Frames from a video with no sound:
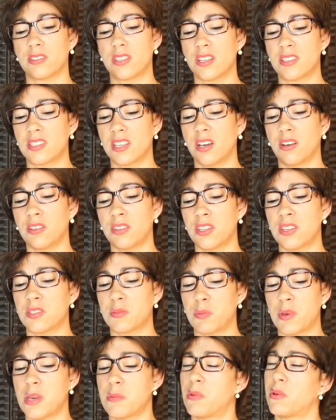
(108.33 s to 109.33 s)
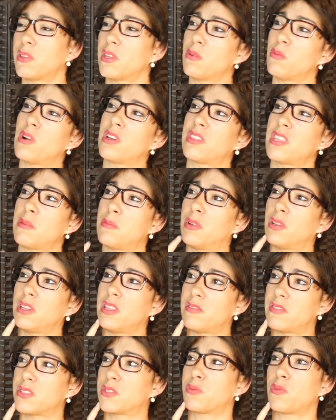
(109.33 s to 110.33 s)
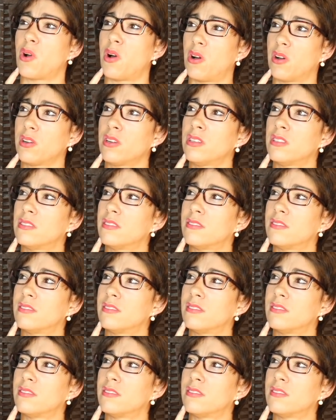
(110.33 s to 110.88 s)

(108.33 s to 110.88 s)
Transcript: to tell these people that what they believe is wrong?